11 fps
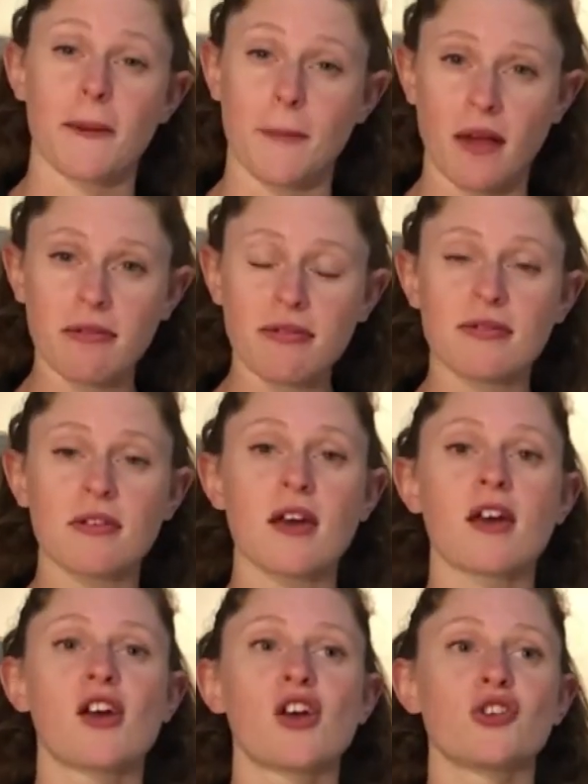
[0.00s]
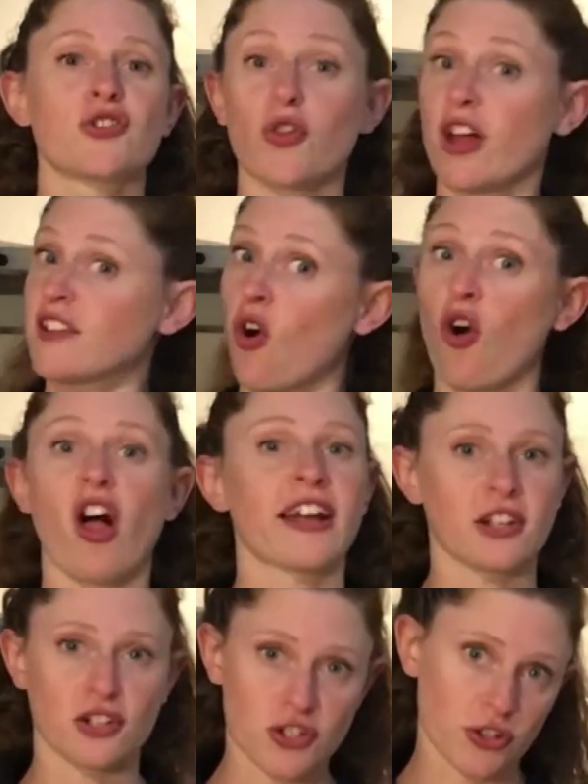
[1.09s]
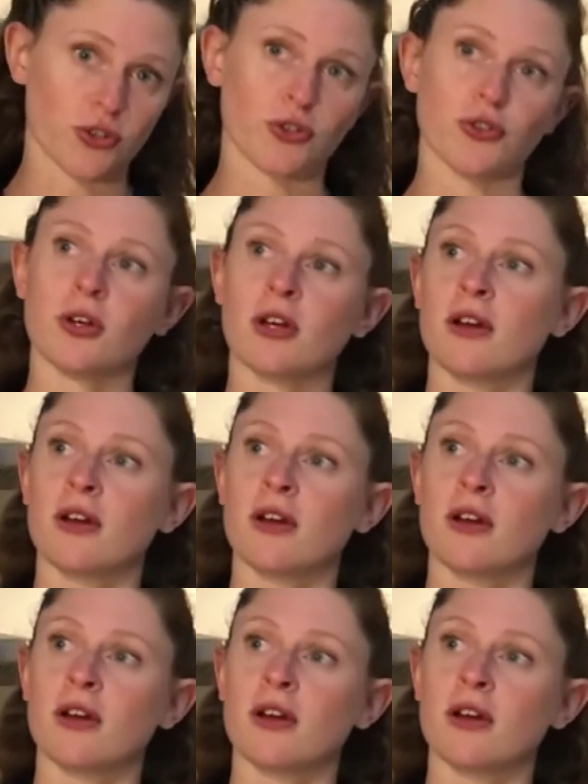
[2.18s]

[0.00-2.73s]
a month, so that's all I can do.